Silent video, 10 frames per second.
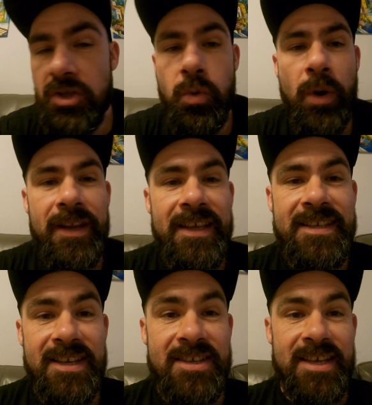20
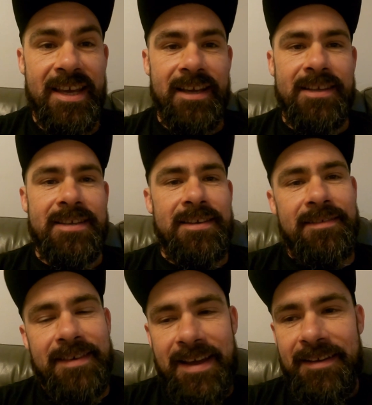to 6,
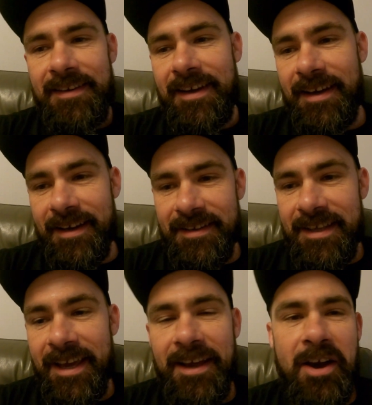and
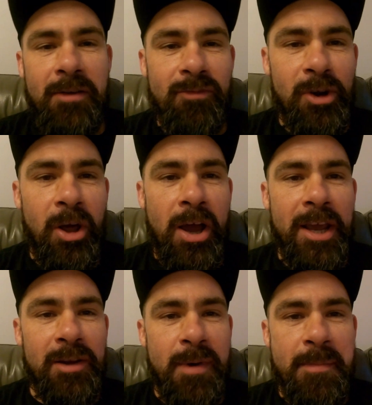I'm
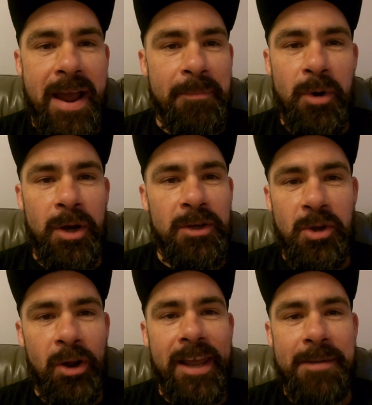relying on my MacBook
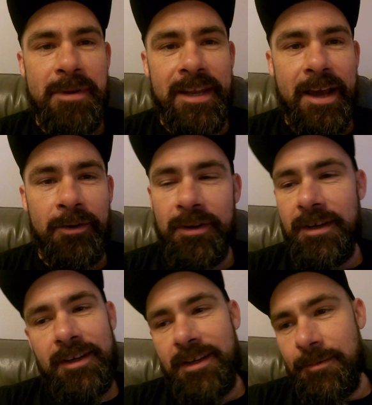not letting me down.
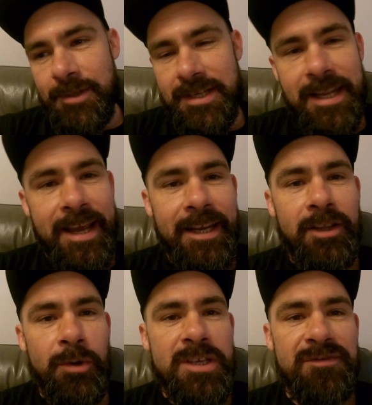I'm just letting it
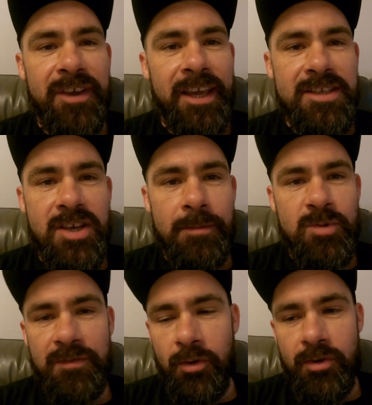do its thing in
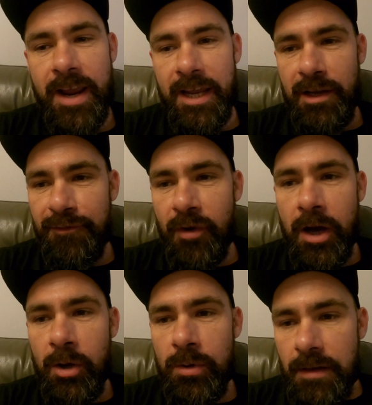terms of creating the
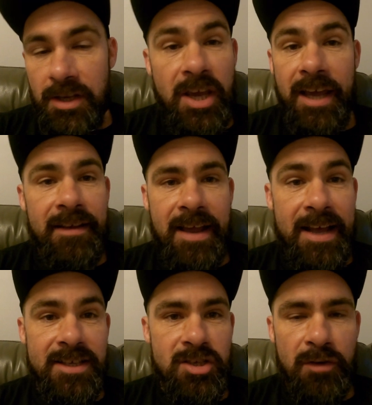file. And yeah,
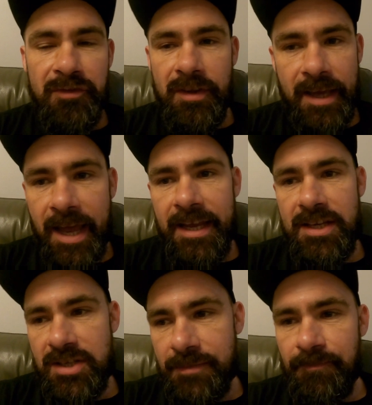as is often the
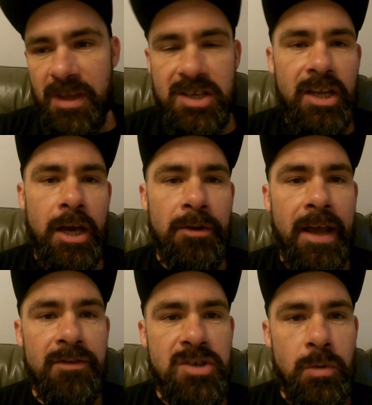case, it's going to go
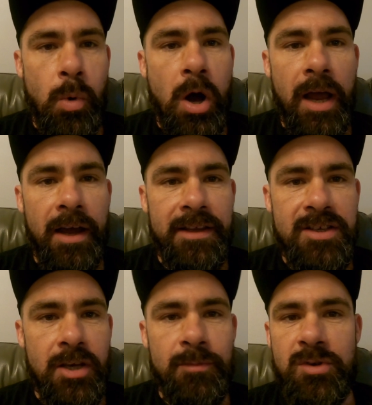down to the wire in
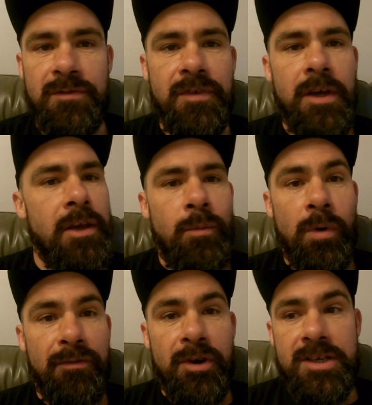terms of
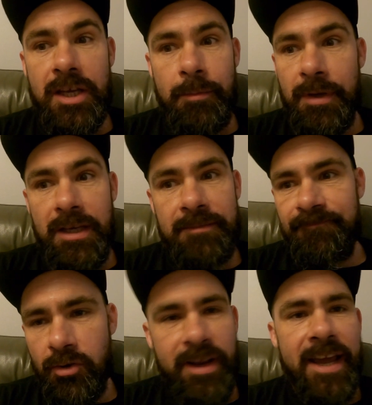whether it's going to be
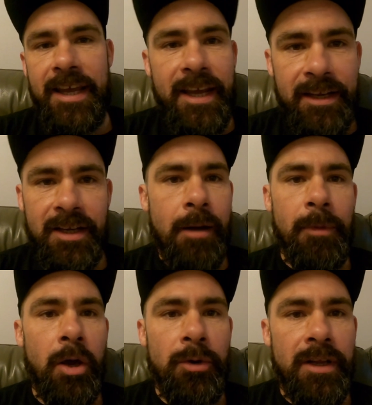created and
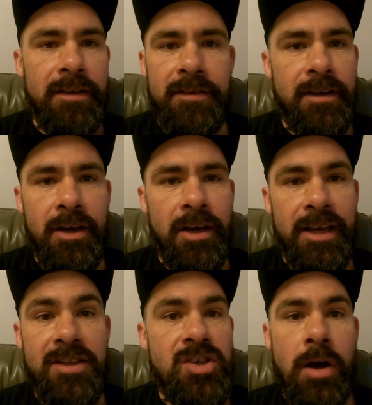uploaded
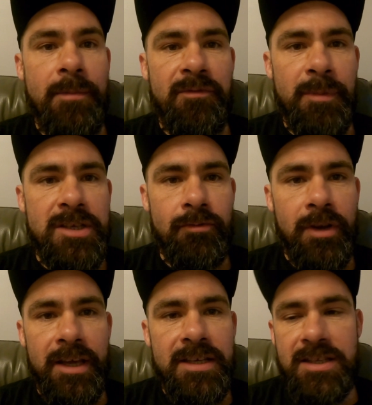in time for me to
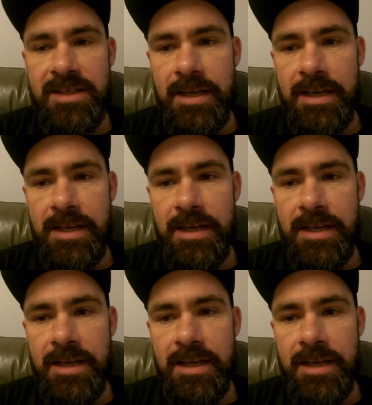release this